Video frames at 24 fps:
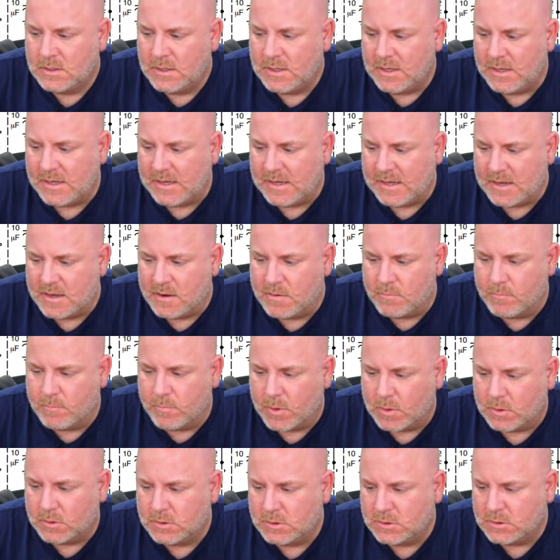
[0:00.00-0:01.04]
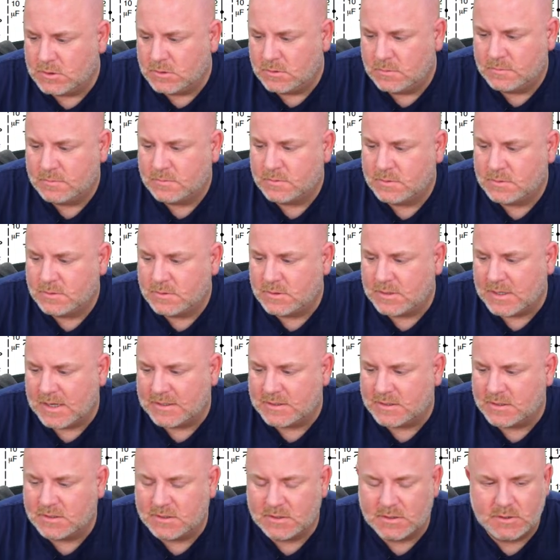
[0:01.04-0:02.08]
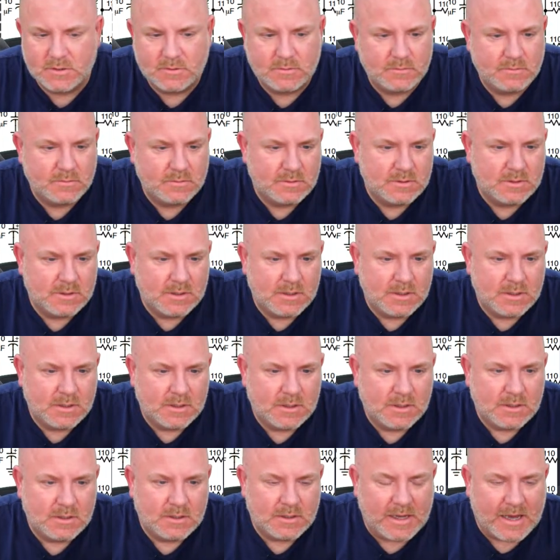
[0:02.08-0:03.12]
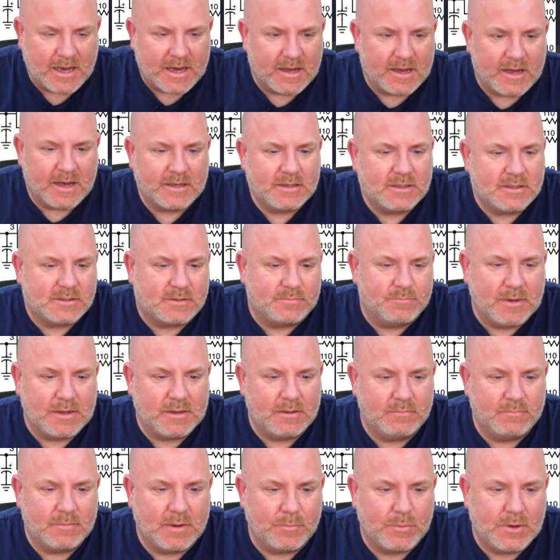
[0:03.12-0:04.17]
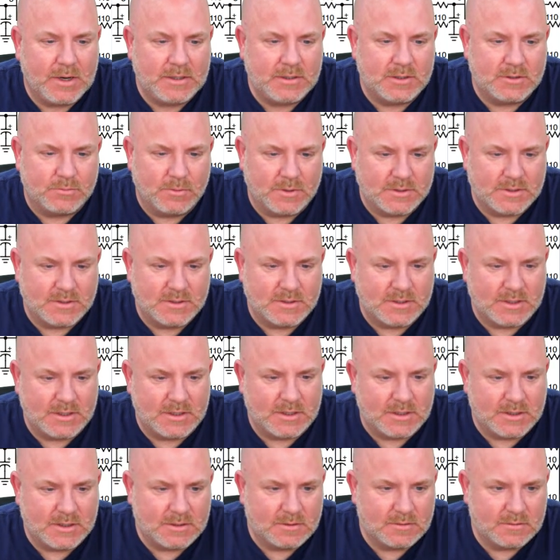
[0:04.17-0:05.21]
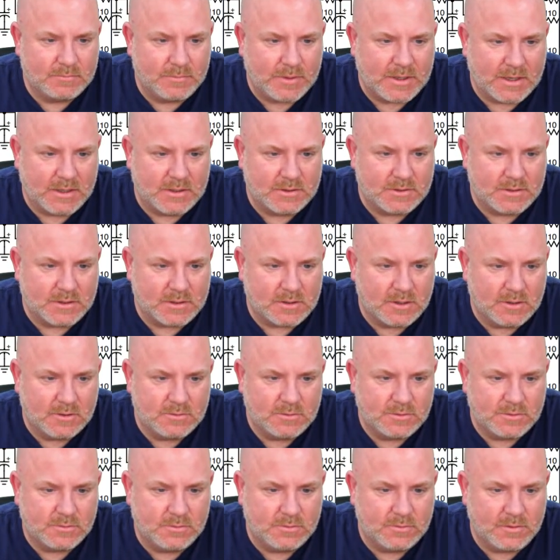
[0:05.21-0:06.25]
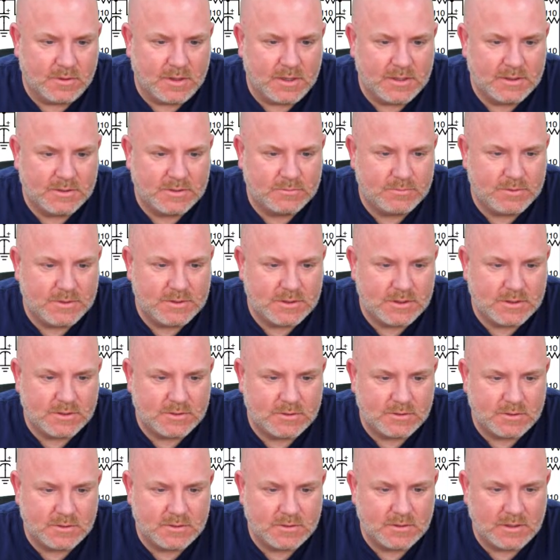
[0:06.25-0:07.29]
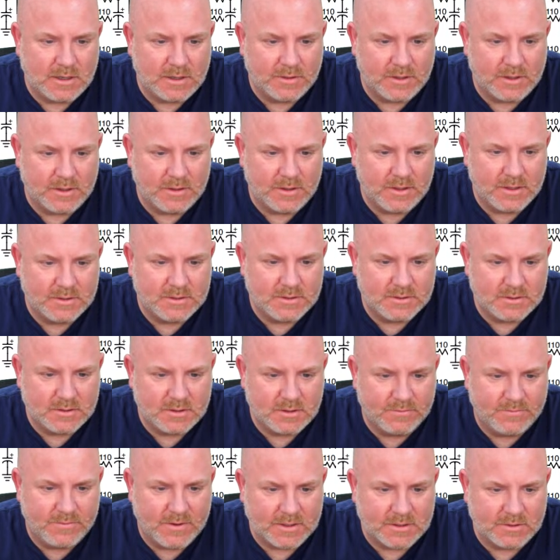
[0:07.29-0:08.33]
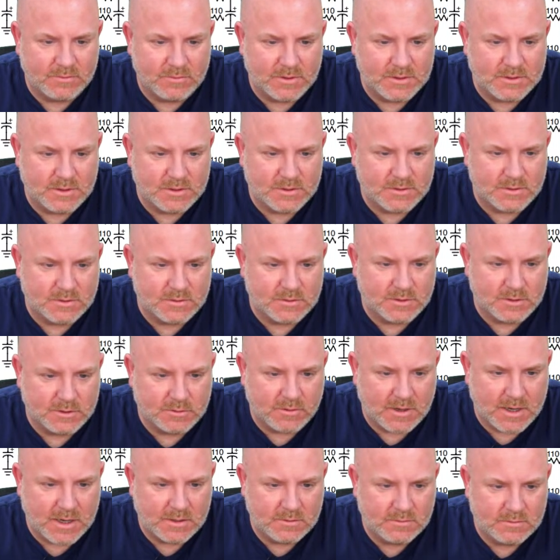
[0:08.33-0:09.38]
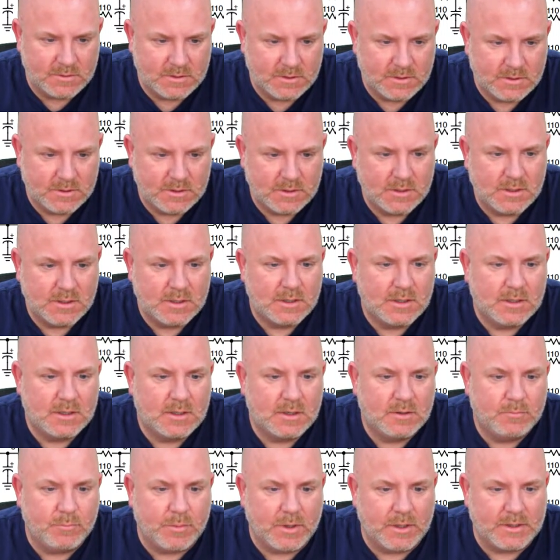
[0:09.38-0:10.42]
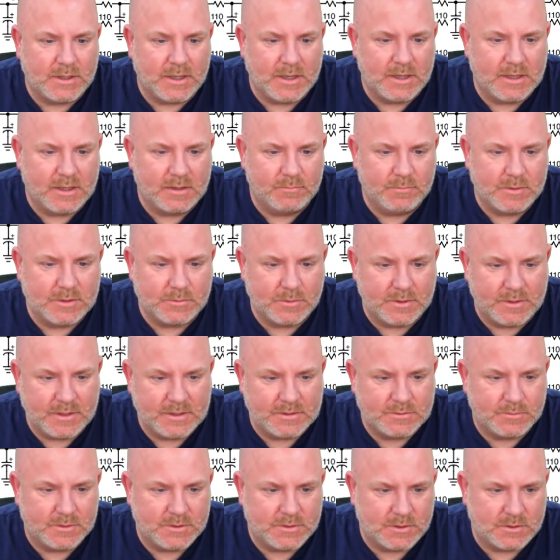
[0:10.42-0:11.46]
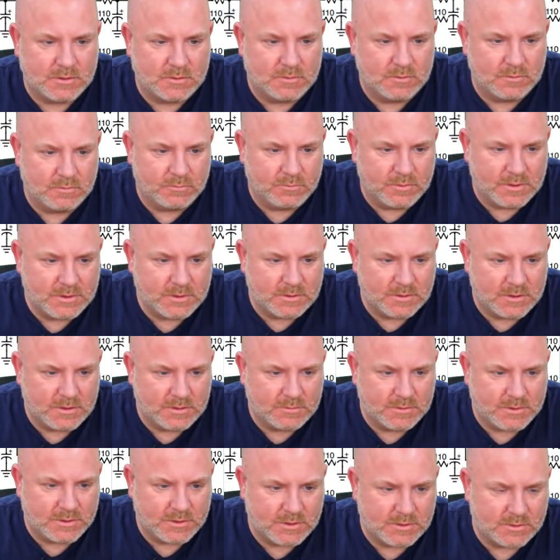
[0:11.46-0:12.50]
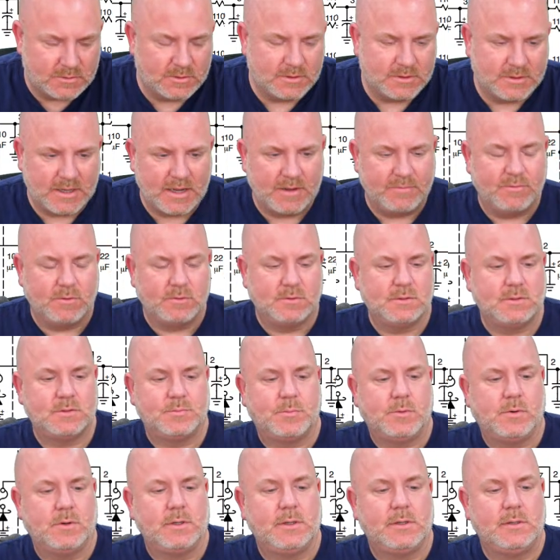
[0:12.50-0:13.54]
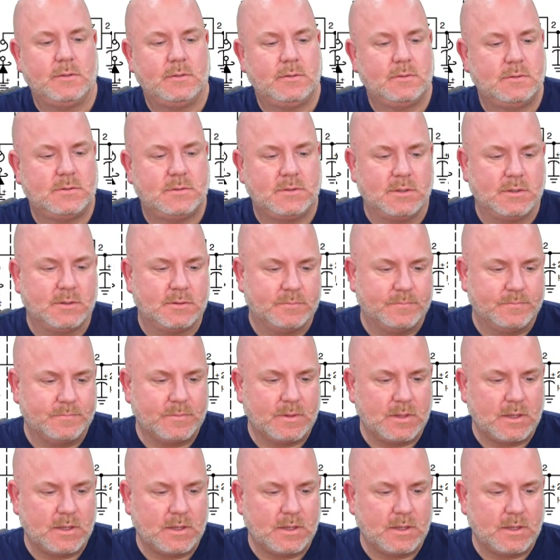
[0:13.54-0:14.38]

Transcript: Hey, in Boulder, nice to see you. Yeah, my brain just wasn't seeing it because it goes through this resistor and then this effective resistor to ground. But then between this resistor and this resistor is that voltage point. So